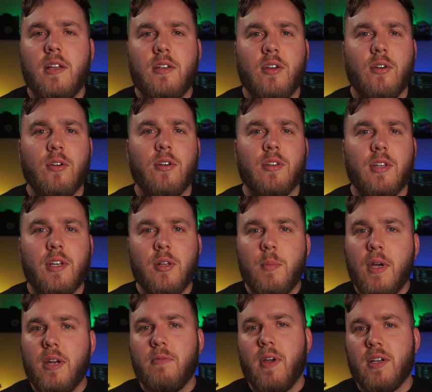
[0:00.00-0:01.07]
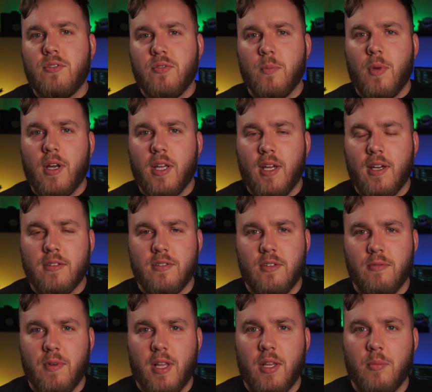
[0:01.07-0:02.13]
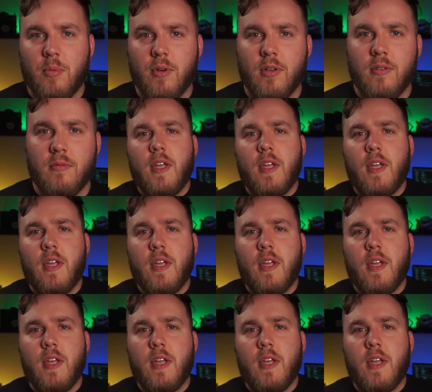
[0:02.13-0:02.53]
to earn a little bit of extra money as a developer.